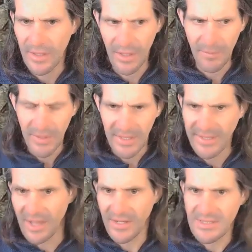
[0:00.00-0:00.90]
um,
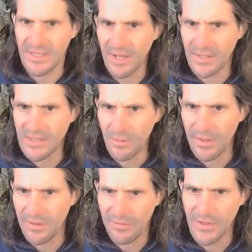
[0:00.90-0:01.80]
in
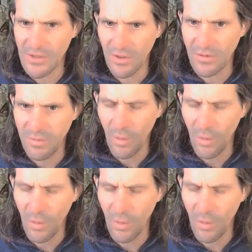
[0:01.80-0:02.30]
1991 in the First Gulf